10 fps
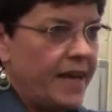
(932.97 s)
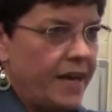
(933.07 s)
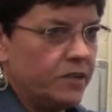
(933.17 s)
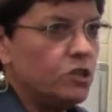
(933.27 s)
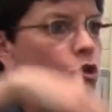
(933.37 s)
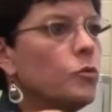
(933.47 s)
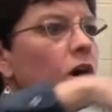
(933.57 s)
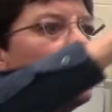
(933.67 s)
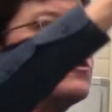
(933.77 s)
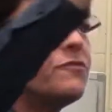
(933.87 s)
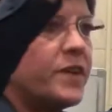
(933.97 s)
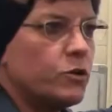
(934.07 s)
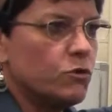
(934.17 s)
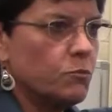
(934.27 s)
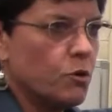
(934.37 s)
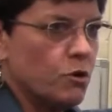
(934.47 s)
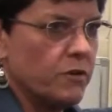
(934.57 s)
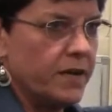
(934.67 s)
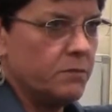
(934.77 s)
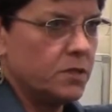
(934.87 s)
that to other federal
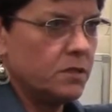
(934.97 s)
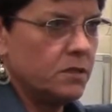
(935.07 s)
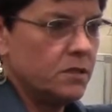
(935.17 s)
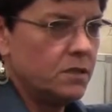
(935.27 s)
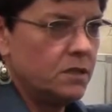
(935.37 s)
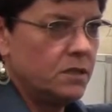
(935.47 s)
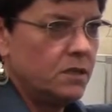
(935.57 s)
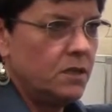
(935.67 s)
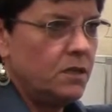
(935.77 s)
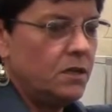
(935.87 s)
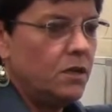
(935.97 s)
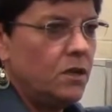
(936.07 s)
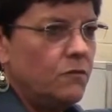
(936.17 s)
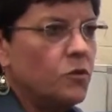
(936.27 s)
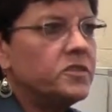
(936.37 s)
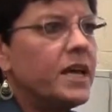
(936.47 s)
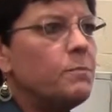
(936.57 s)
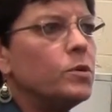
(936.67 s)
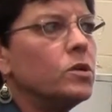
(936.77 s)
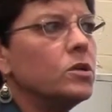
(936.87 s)
programs. For
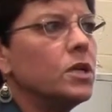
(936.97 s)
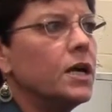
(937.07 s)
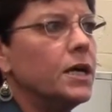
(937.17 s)
example,